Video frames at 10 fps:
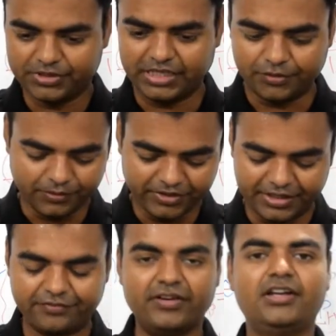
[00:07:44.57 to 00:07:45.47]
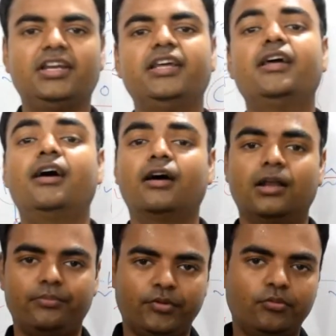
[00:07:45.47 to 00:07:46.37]
That will be definitely
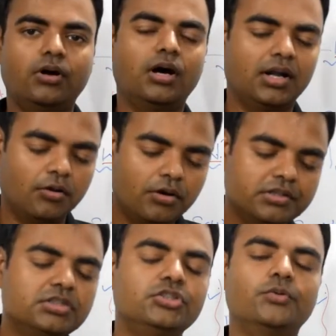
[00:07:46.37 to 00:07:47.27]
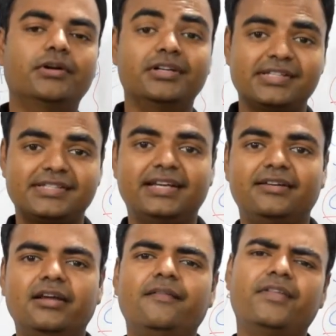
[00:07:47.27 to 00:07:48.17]
help you a lot to
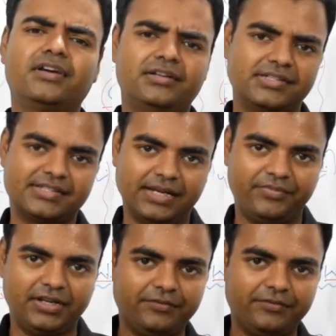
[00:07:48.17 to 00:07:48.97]
understand the concept.